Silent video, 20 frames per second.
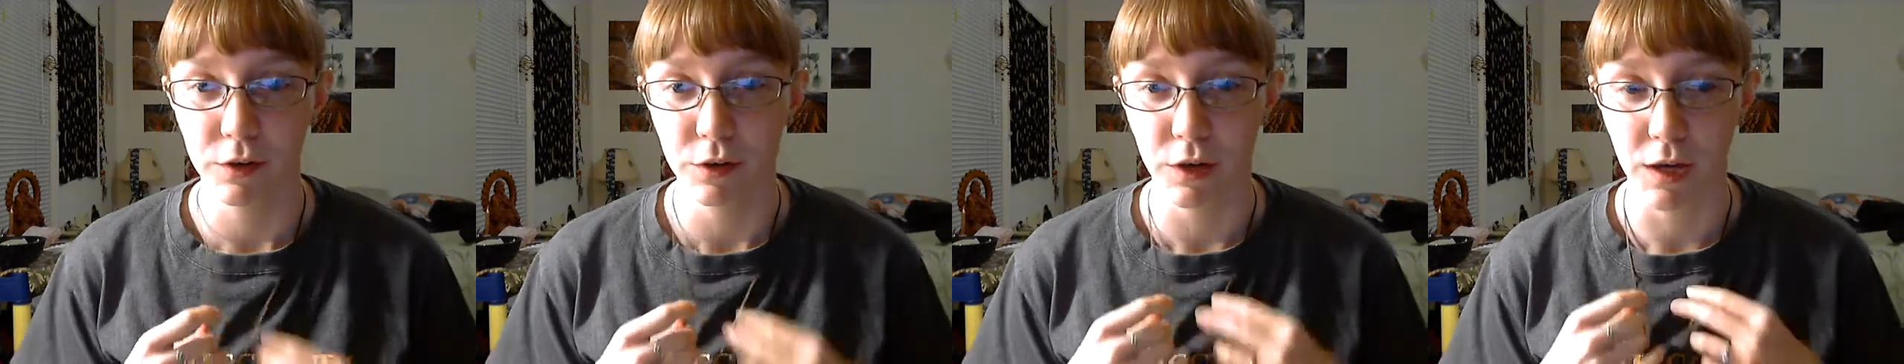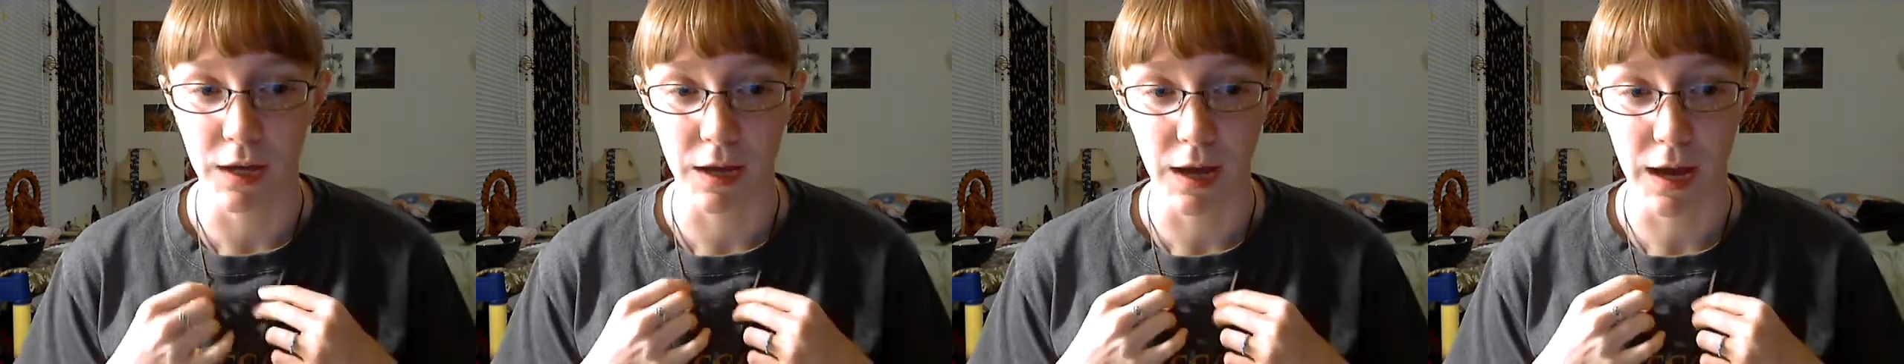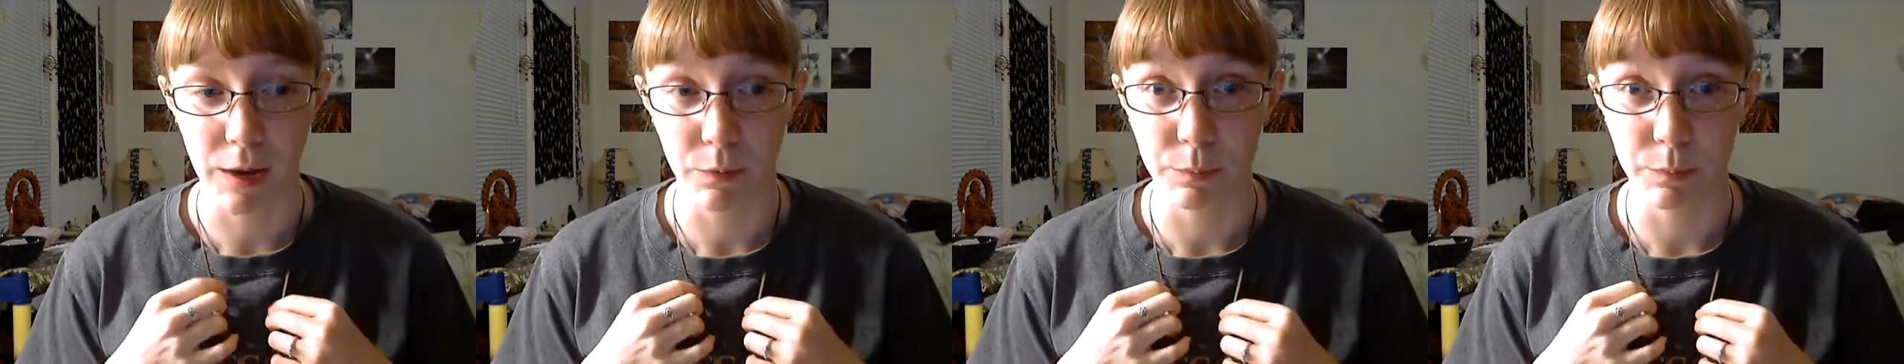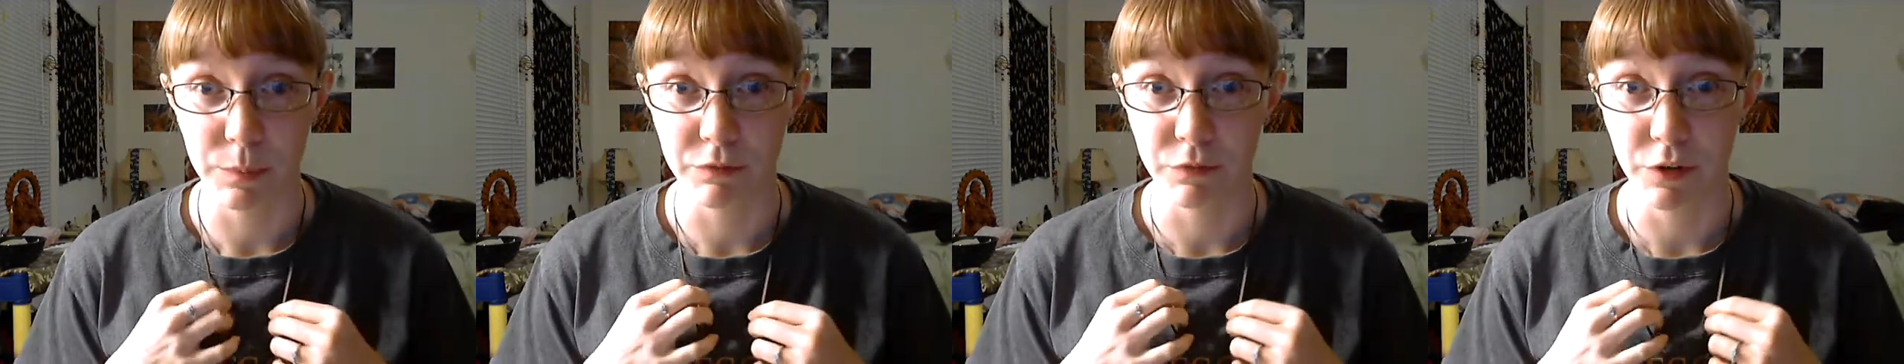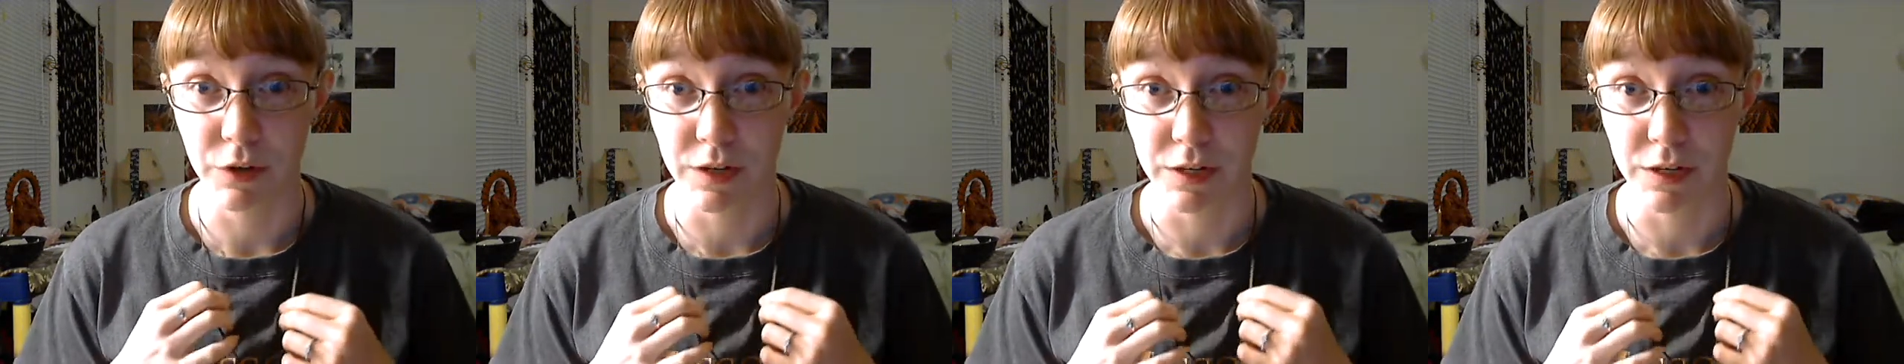uh, I would be
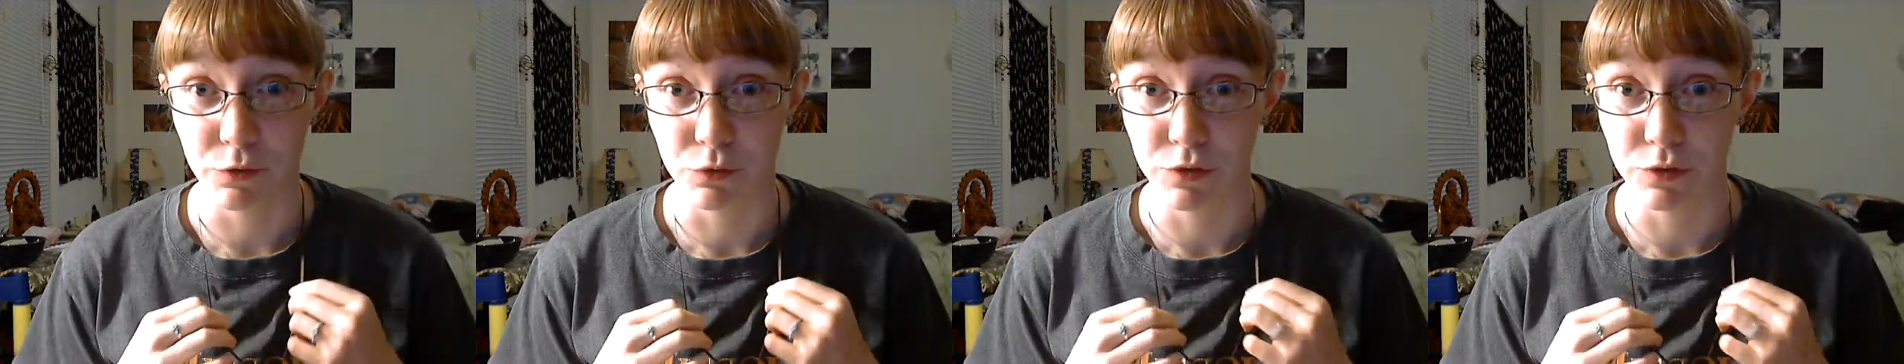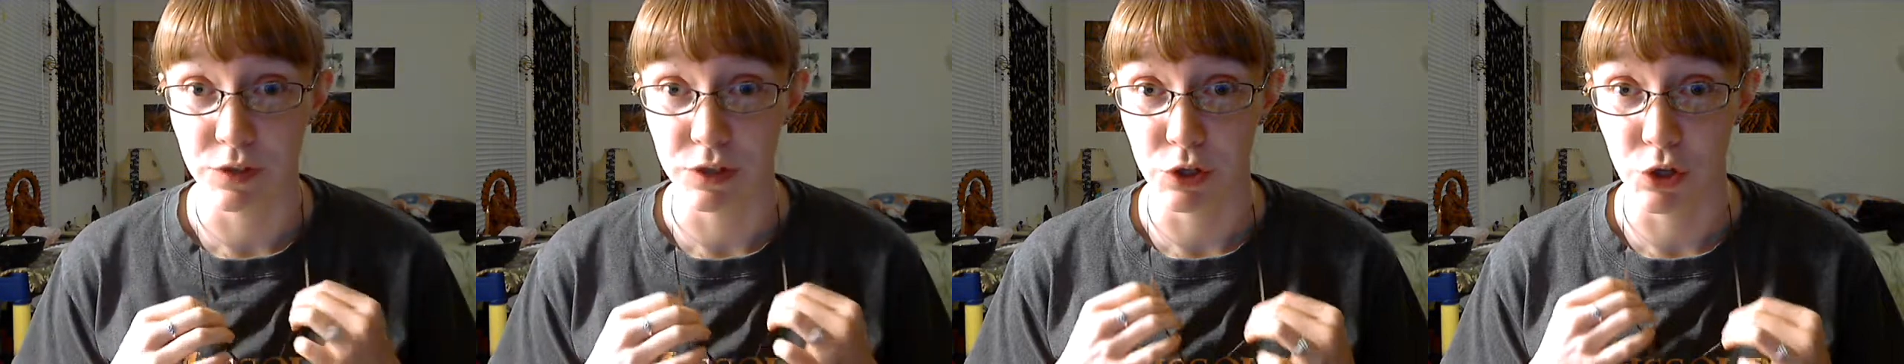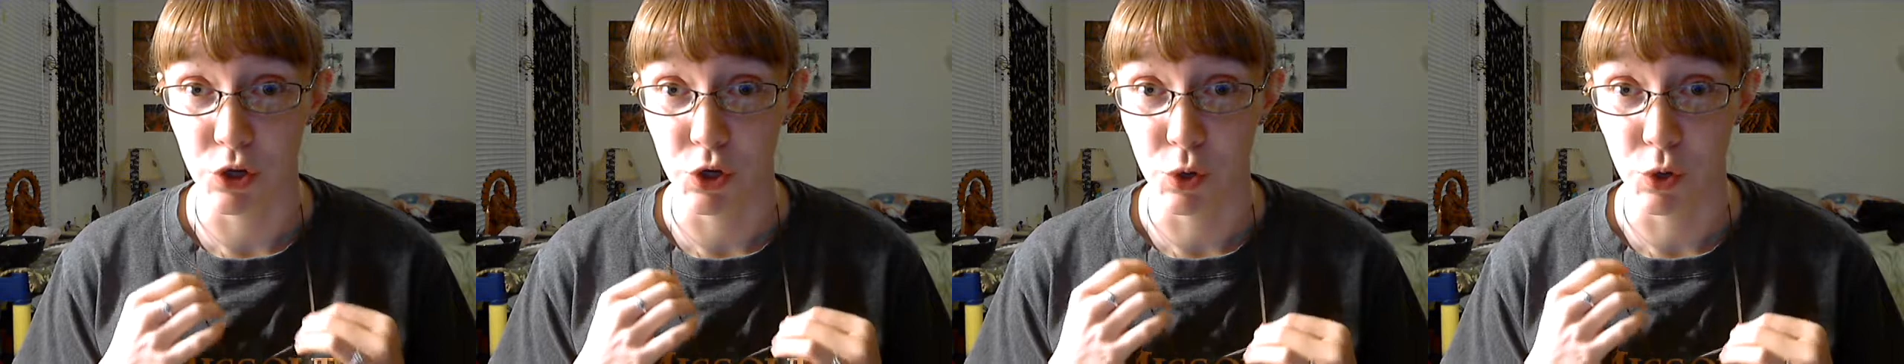very interested to